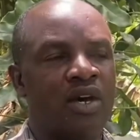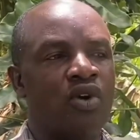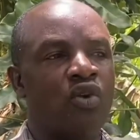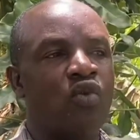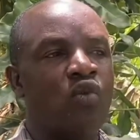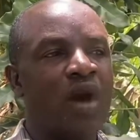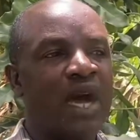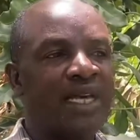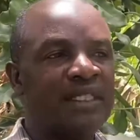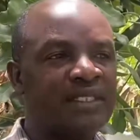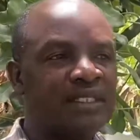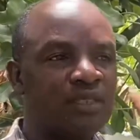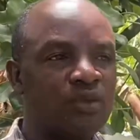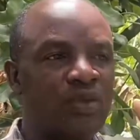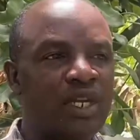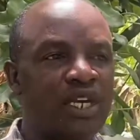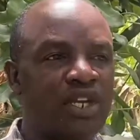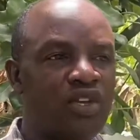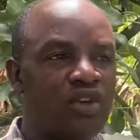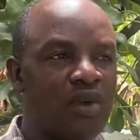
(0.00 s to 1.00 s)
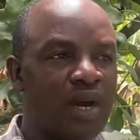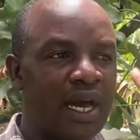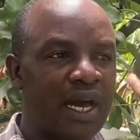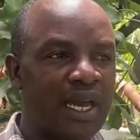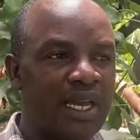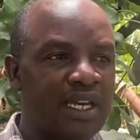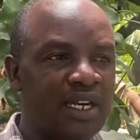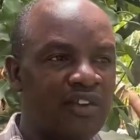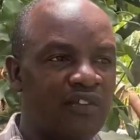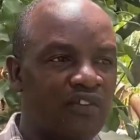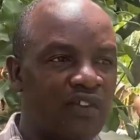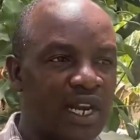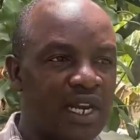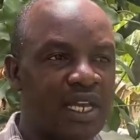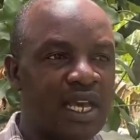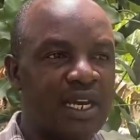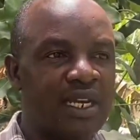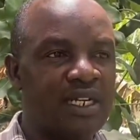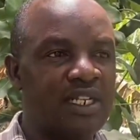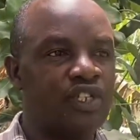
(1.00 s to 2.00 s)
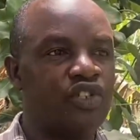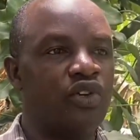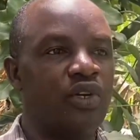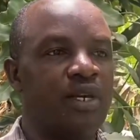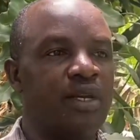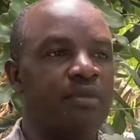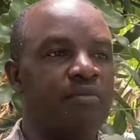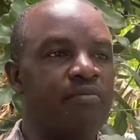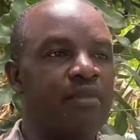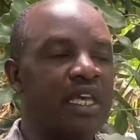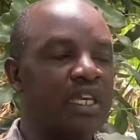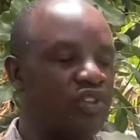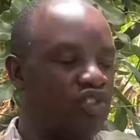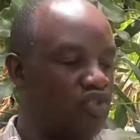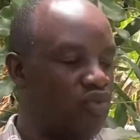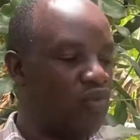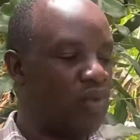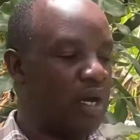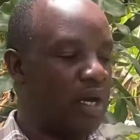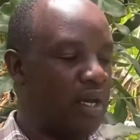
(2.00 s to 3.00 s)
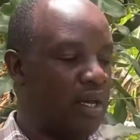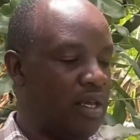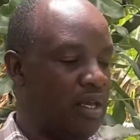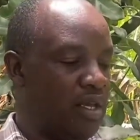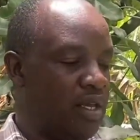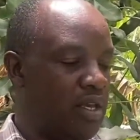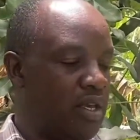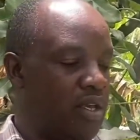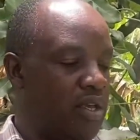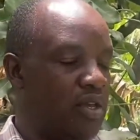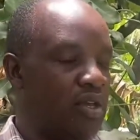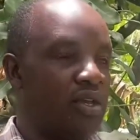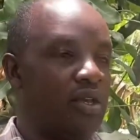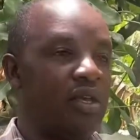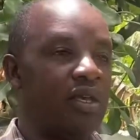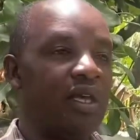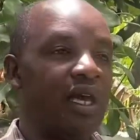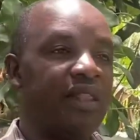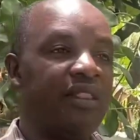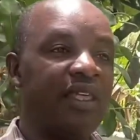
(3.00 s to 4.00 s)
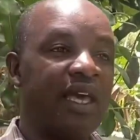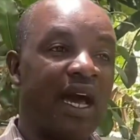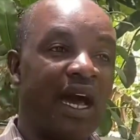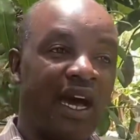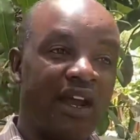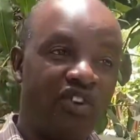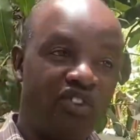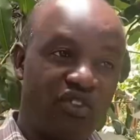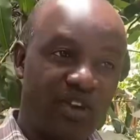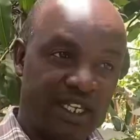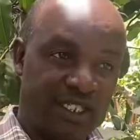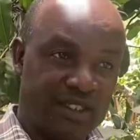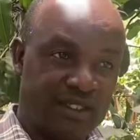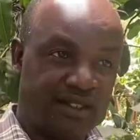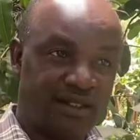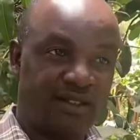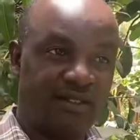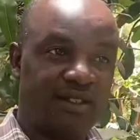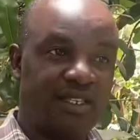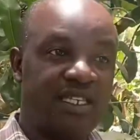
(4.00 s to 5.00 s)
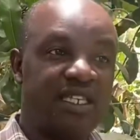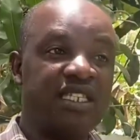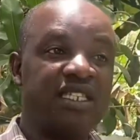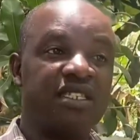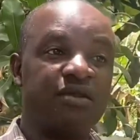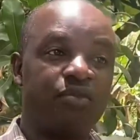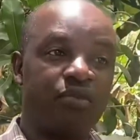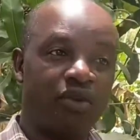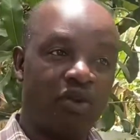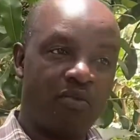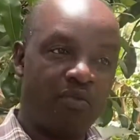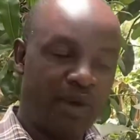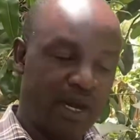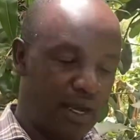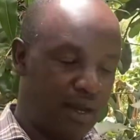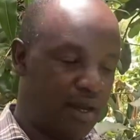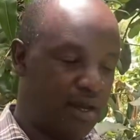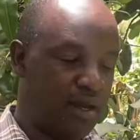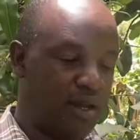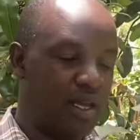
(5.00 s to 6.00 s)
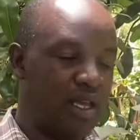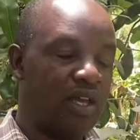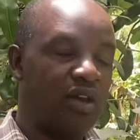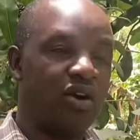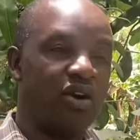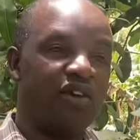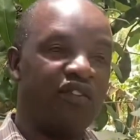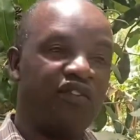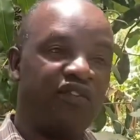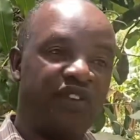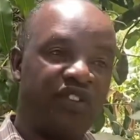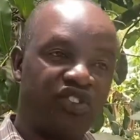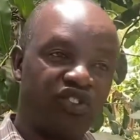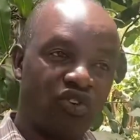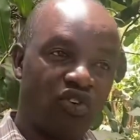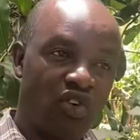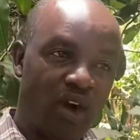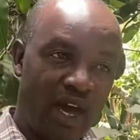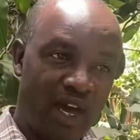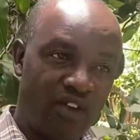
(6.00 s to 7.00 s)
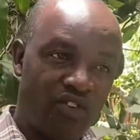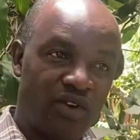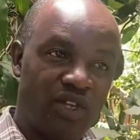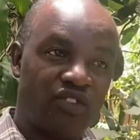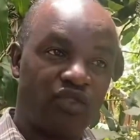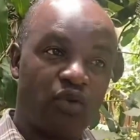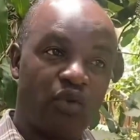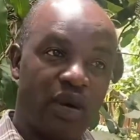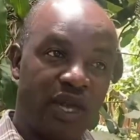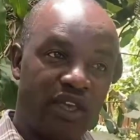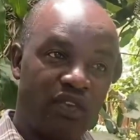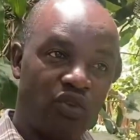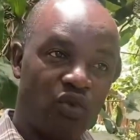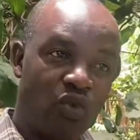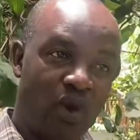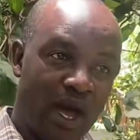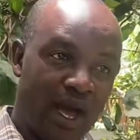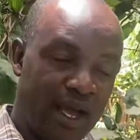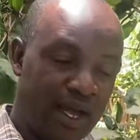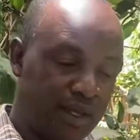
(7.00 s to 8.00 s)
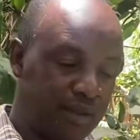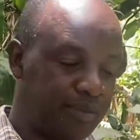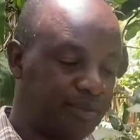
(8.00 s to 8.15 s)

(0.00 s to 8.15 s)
Once when you are in value addition, make sure the address is proper physical address where you are,